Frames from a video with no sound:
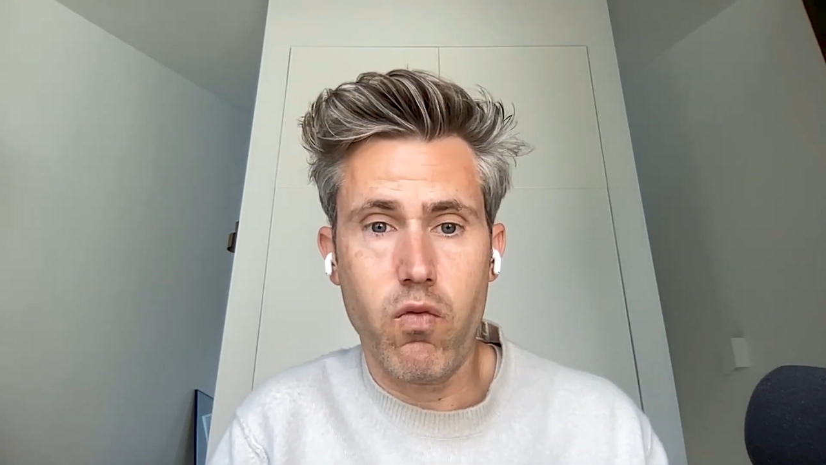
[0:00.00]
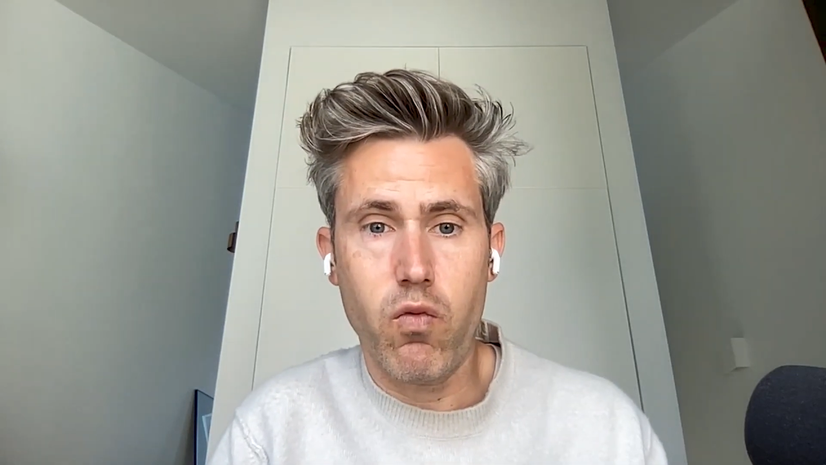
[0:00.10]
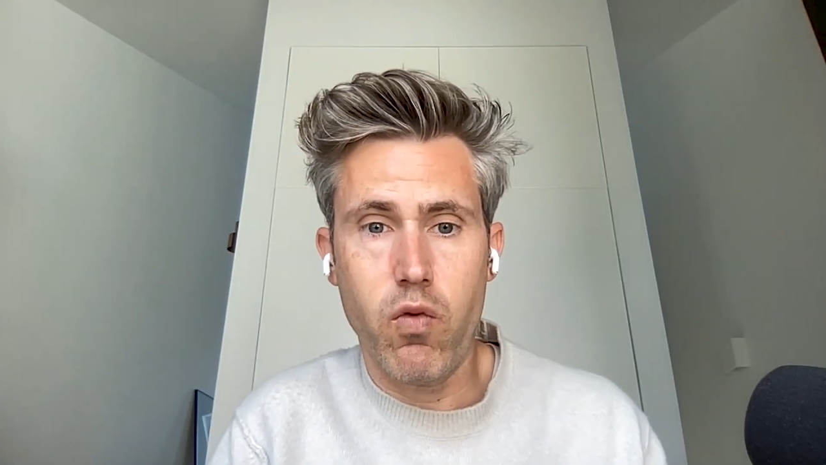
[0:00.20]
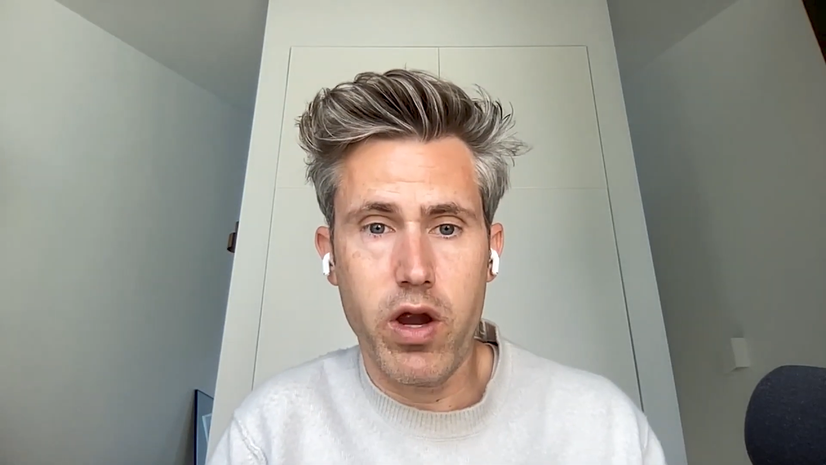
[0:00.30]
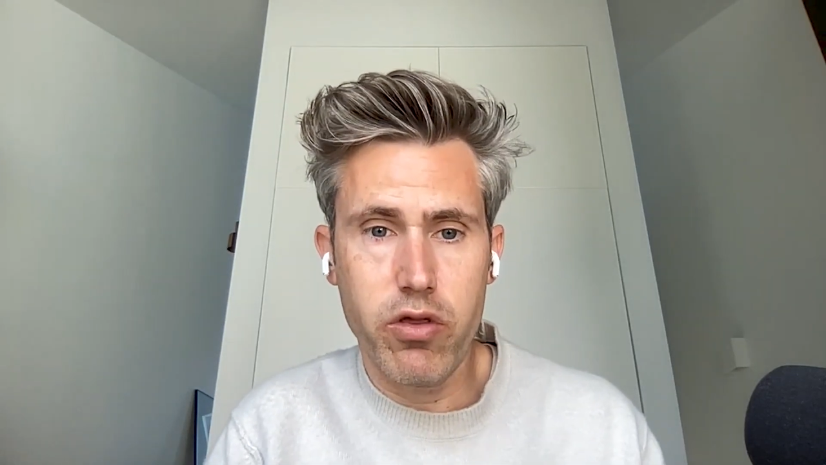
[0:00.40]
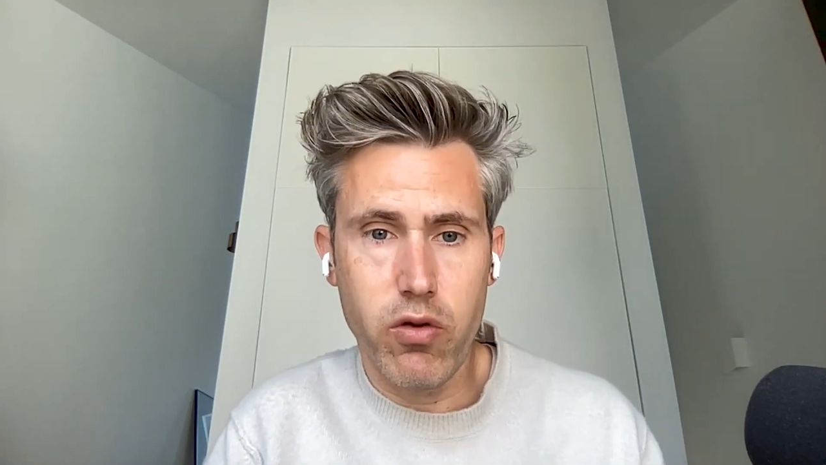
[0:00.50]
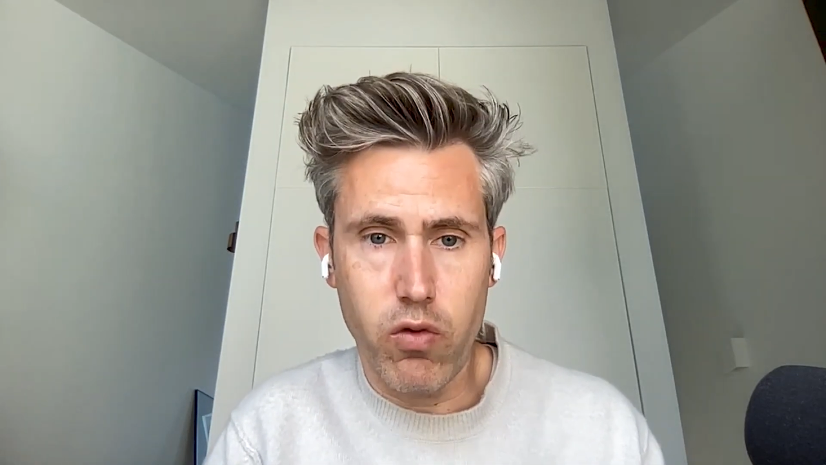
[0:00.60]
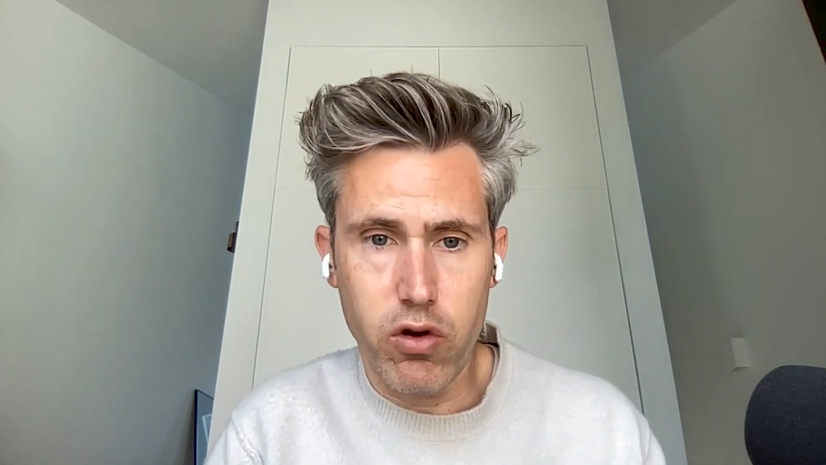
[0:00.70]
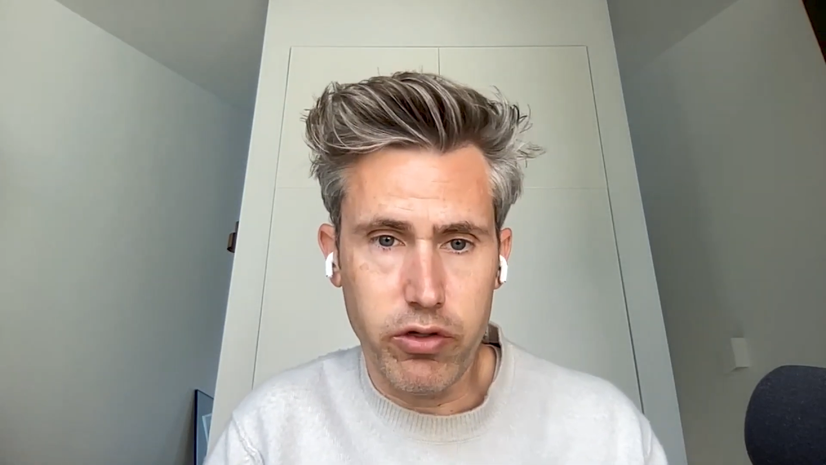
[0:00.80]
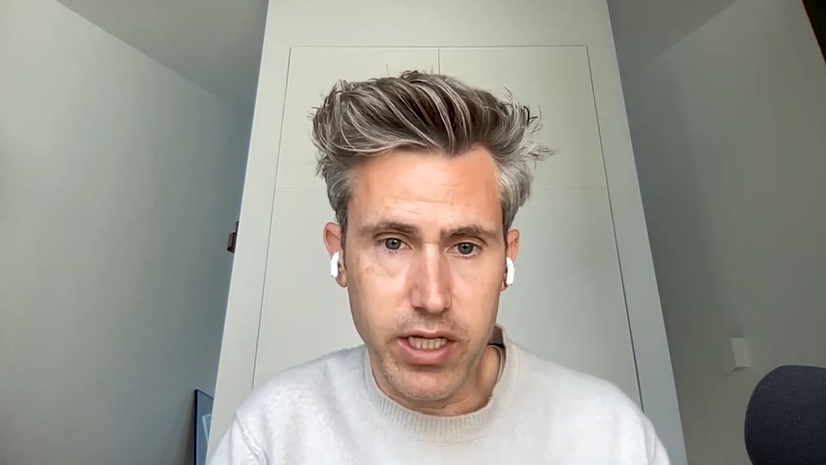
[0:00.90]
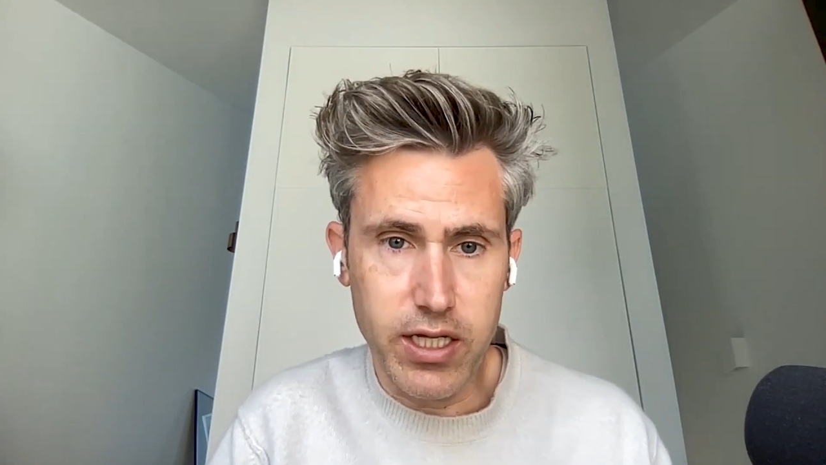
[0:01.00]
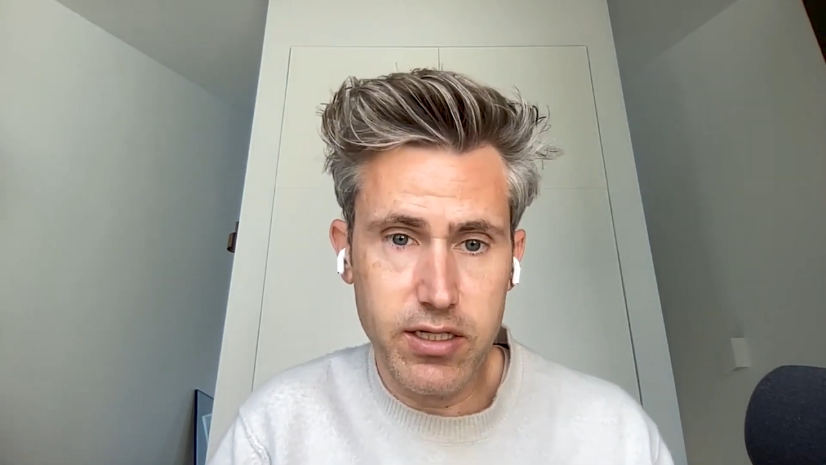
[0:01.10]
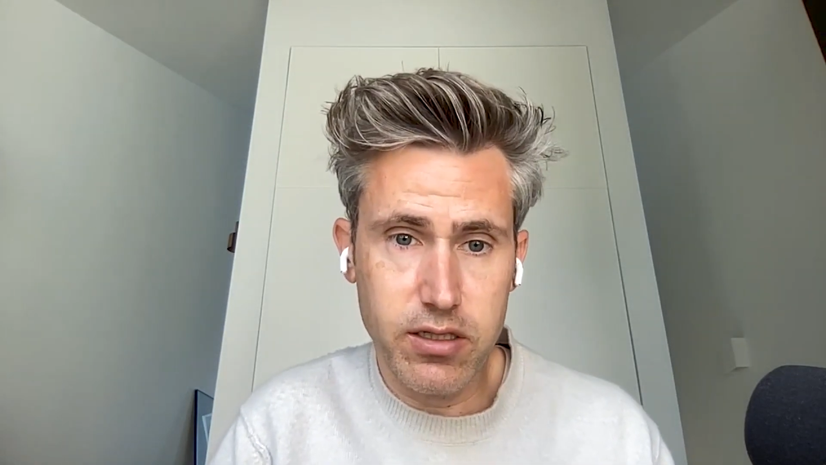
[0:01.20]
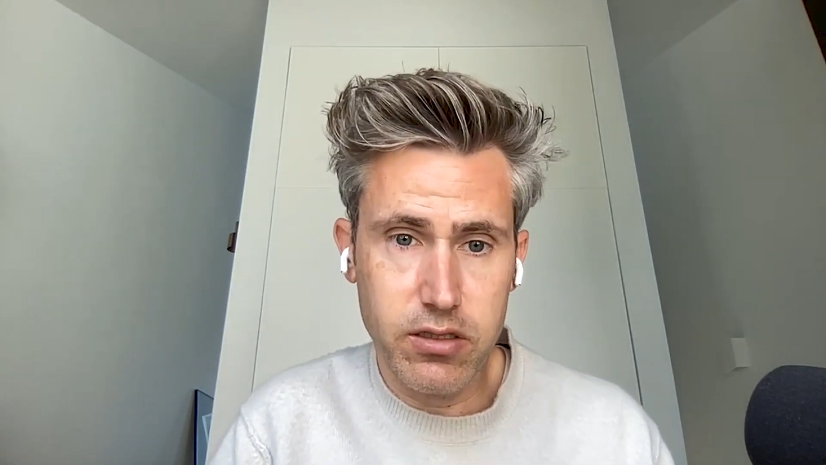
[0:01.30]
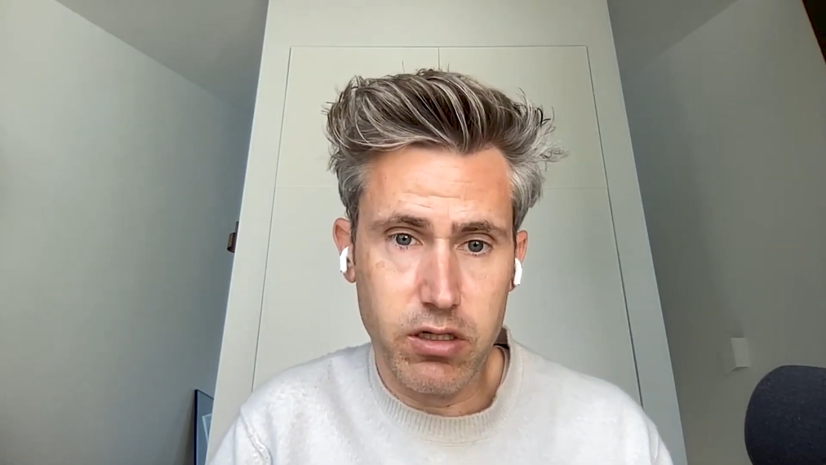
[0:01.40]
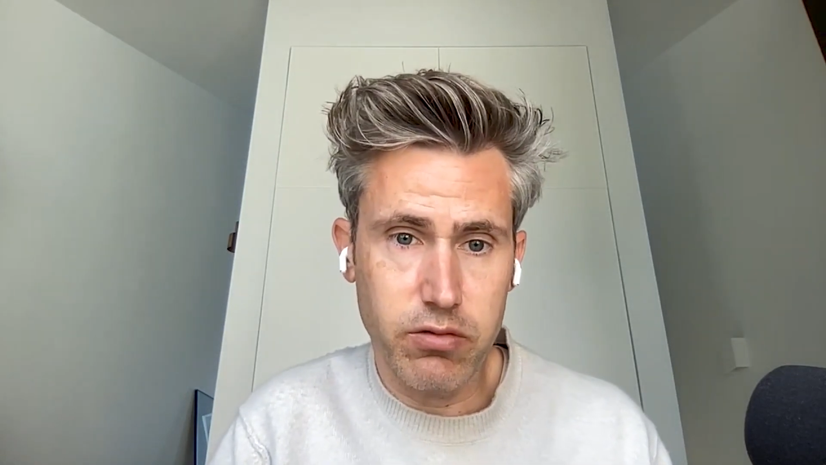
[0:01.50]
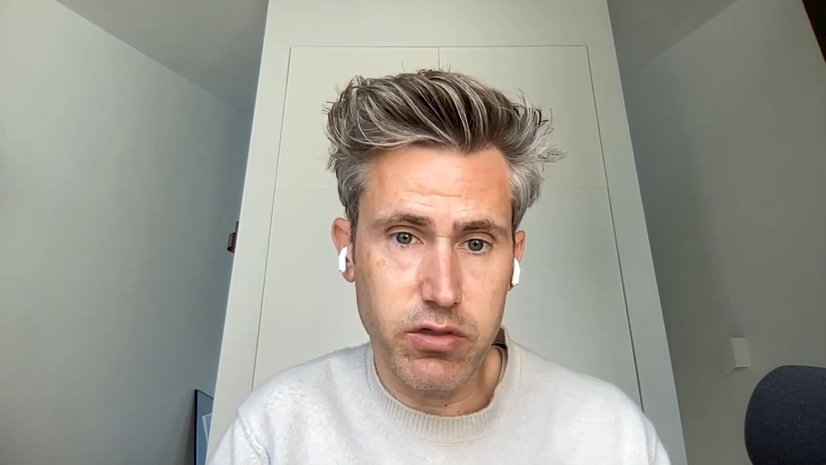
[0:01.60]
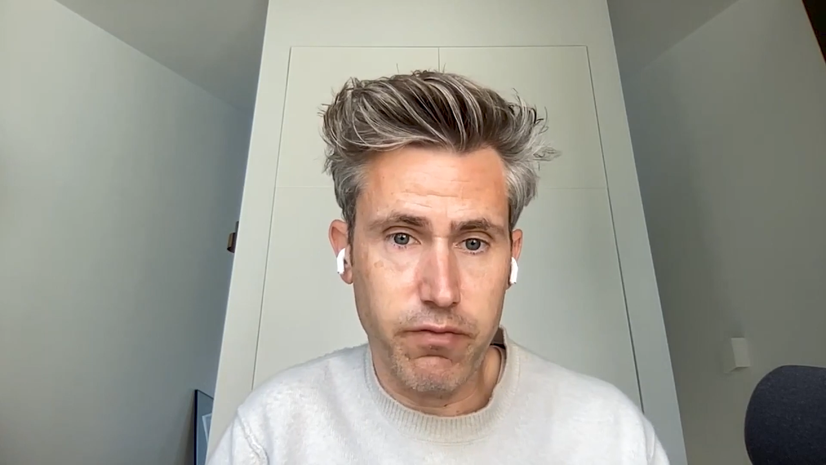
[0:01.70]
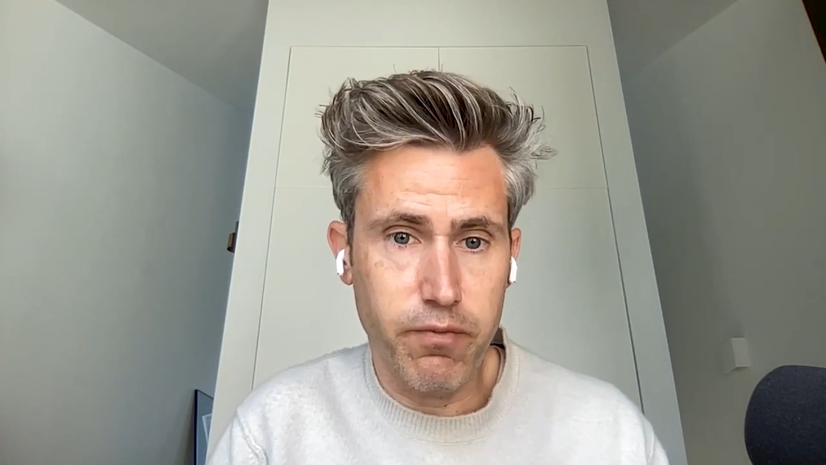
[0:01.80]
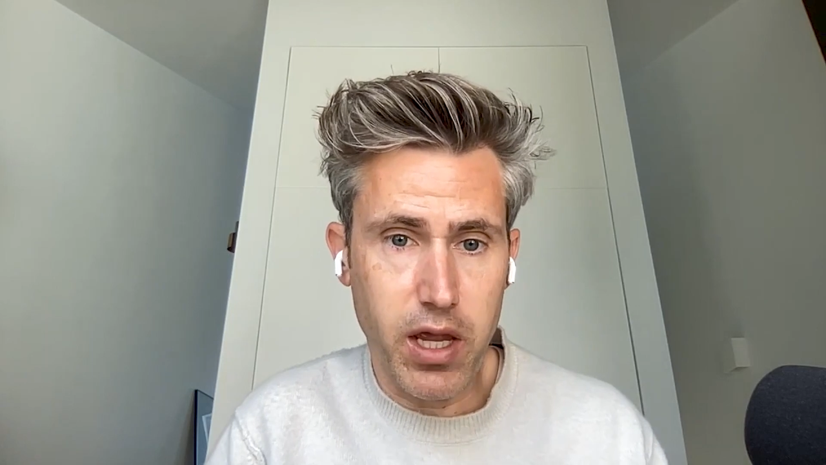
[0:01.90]
where the world is in
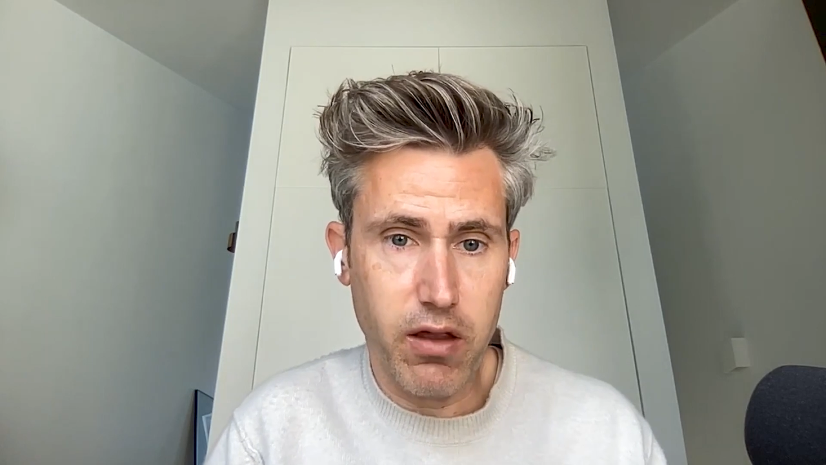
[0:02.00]
terms of